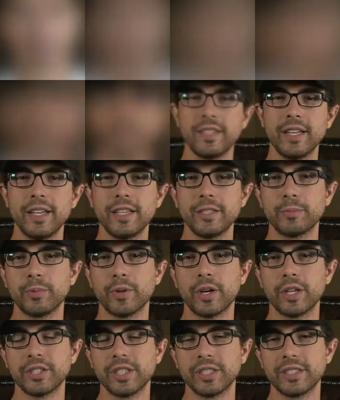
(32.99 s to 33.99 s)
The Eight Days
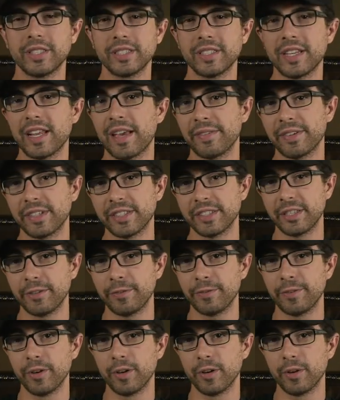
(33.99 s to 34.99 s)
Project is an advocacy
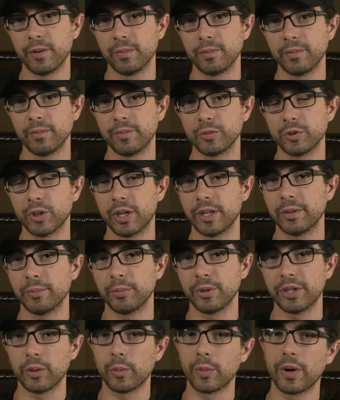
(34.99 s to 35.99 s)
film trying to
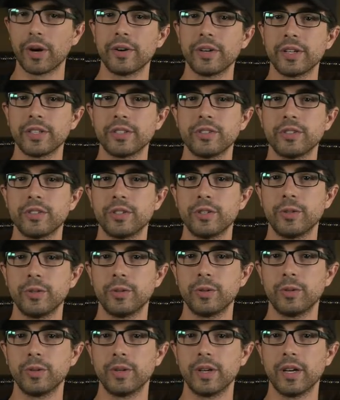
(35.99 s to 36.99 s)
bring awareness
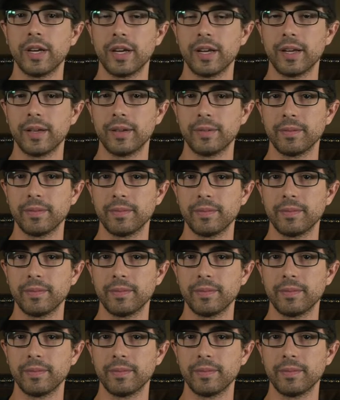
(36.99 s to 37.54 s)
to uh,